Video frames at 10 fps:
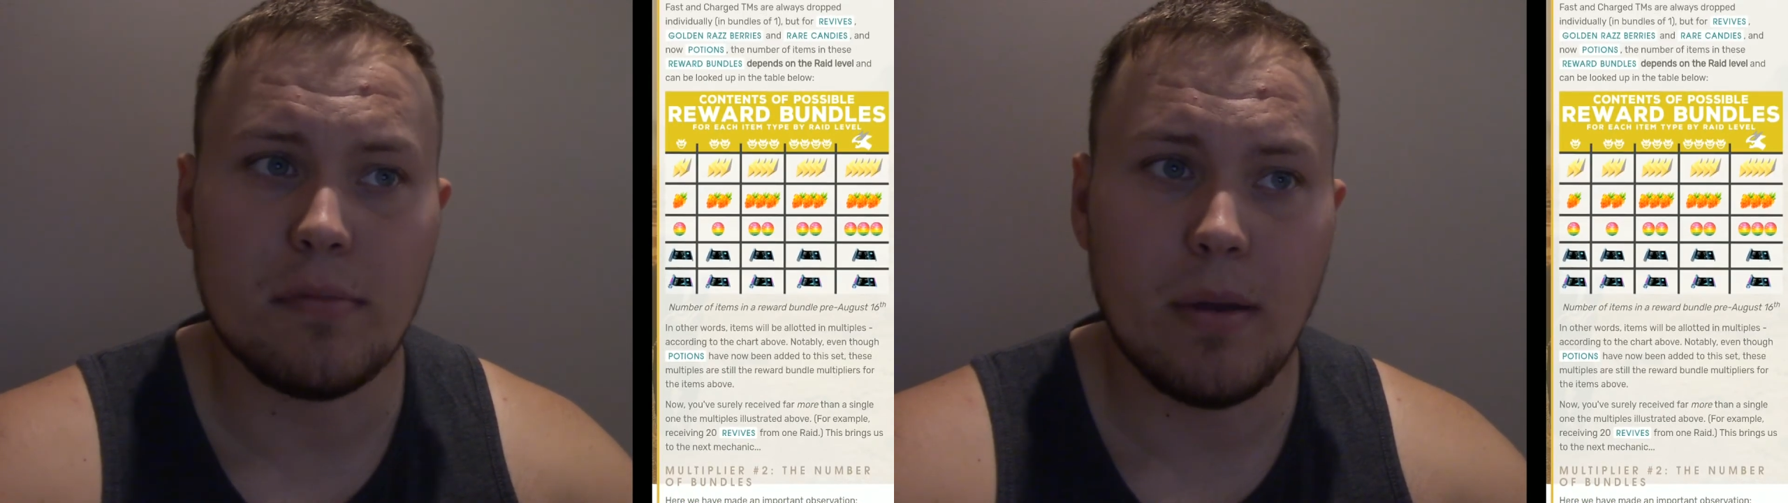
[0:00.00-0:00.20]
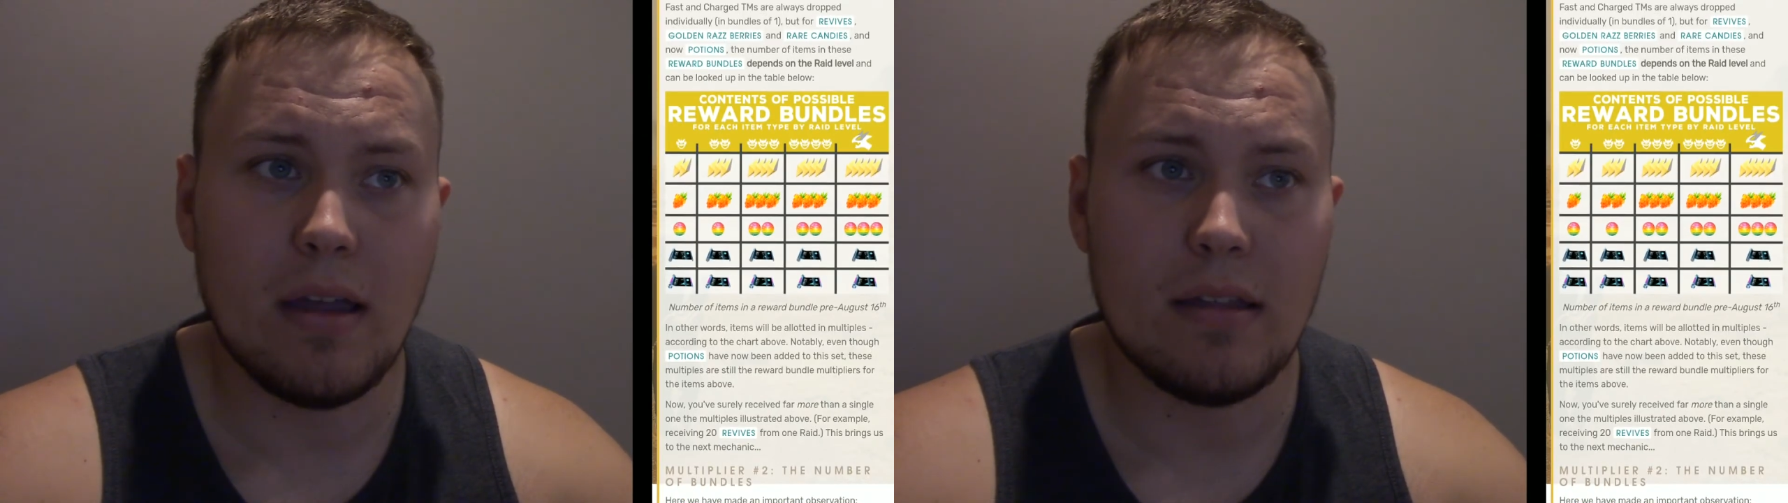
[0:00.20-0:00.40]

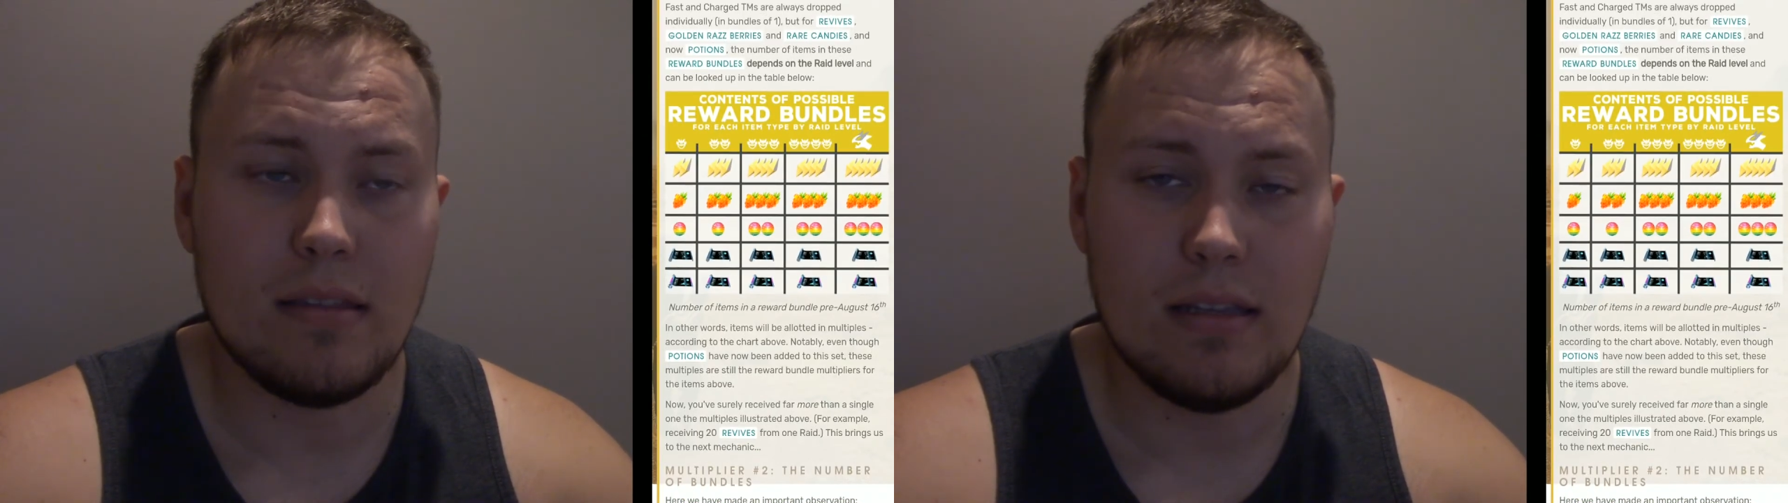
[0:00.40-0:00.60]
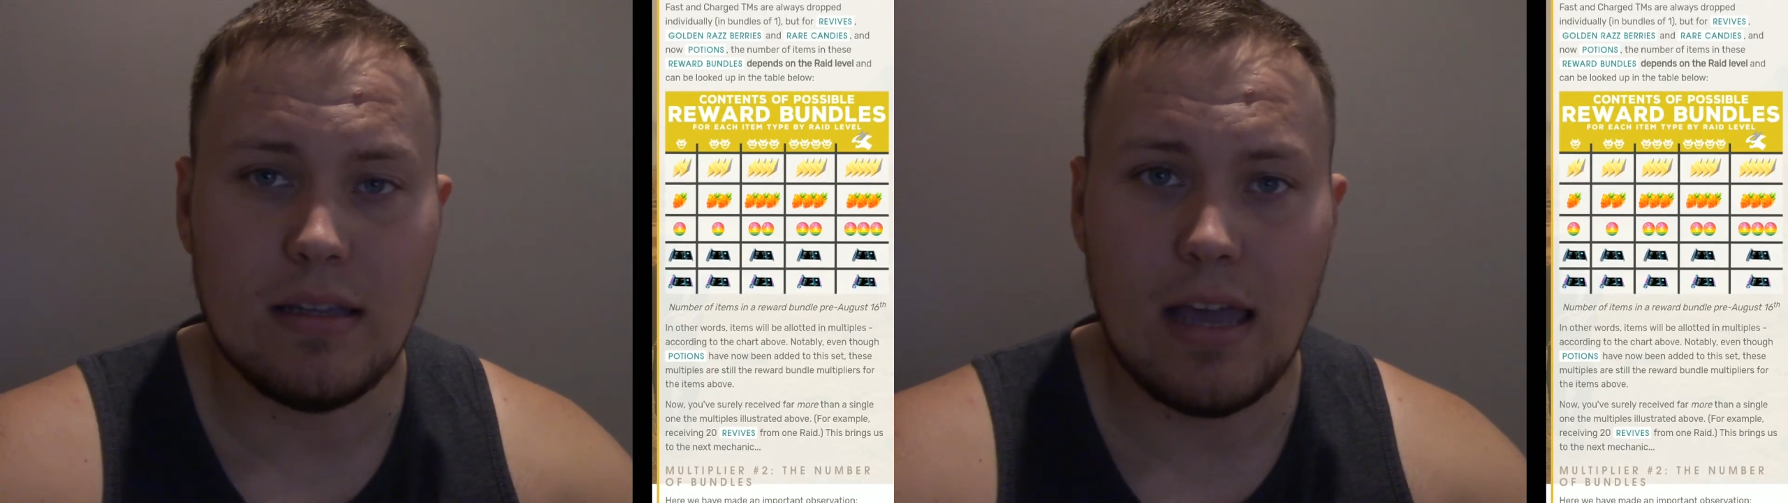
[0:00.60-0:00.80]
by
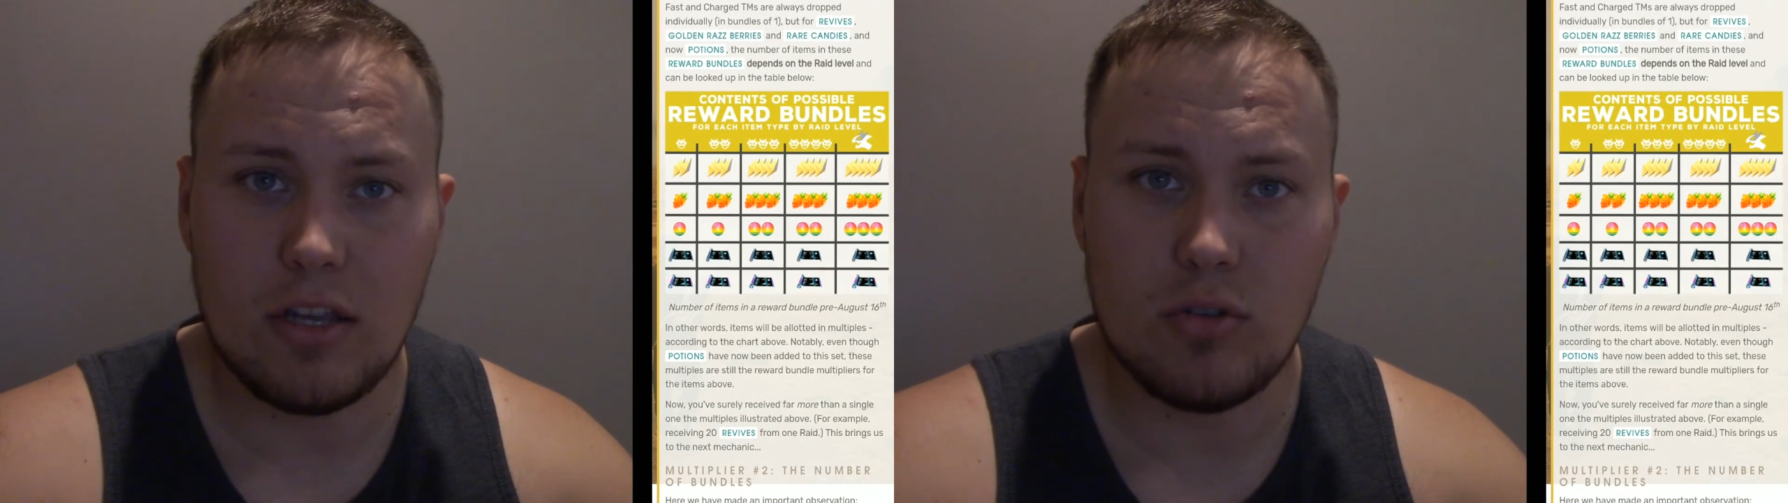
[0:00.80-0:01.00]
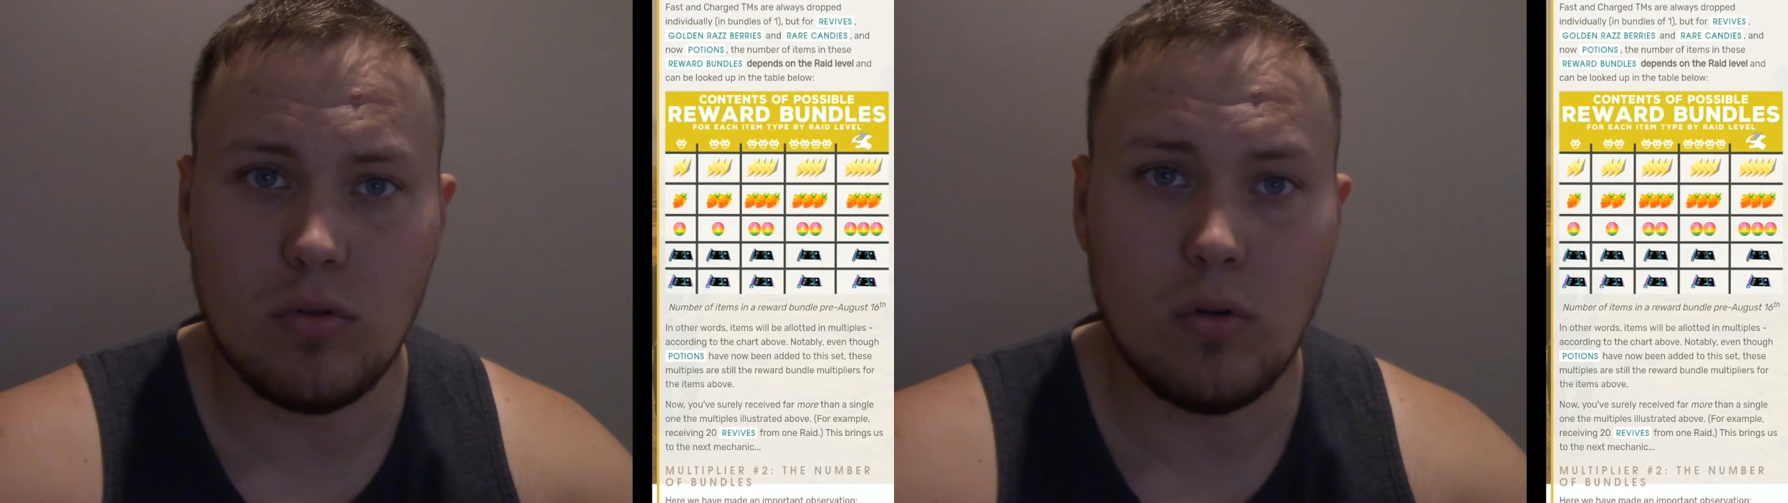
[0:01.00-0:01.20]
the
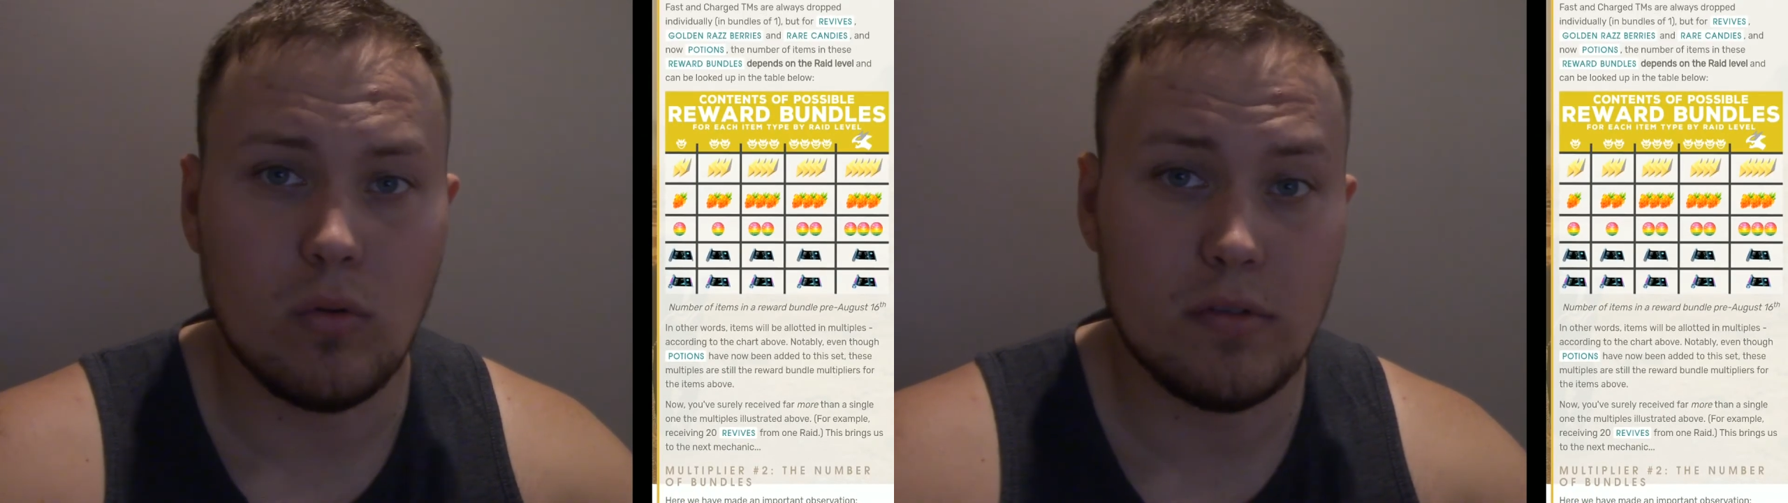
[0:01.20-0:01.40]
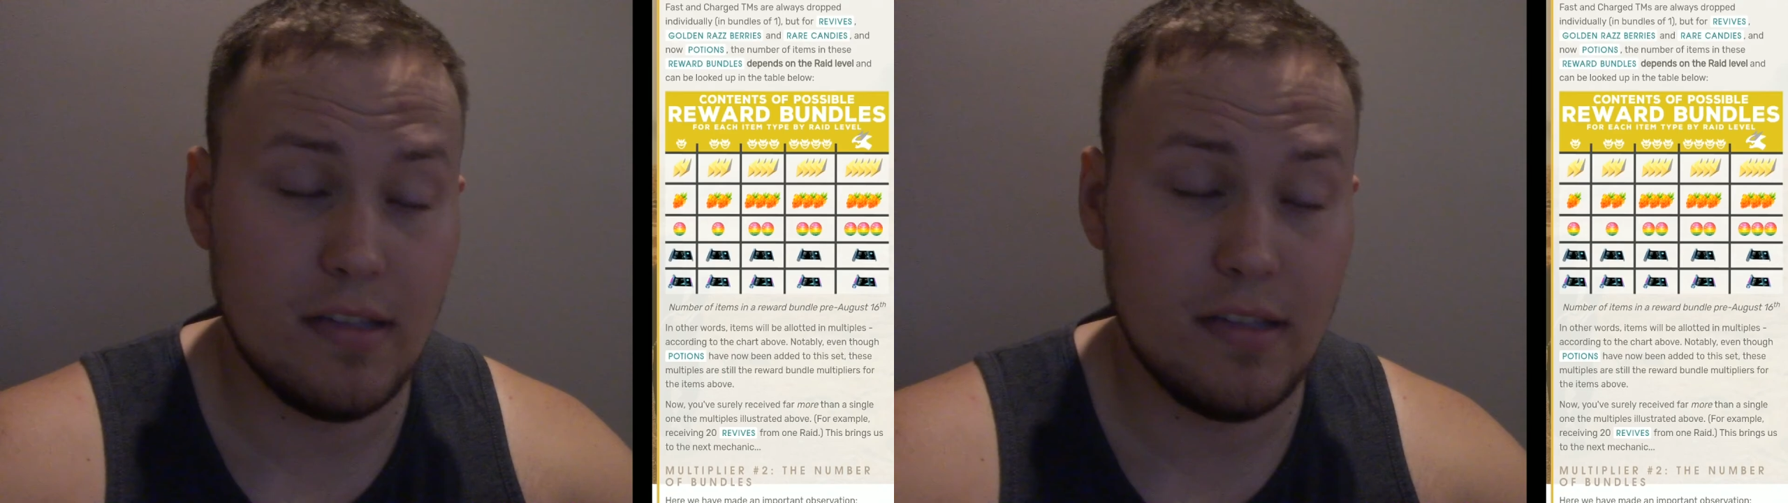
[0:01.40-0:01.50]
actual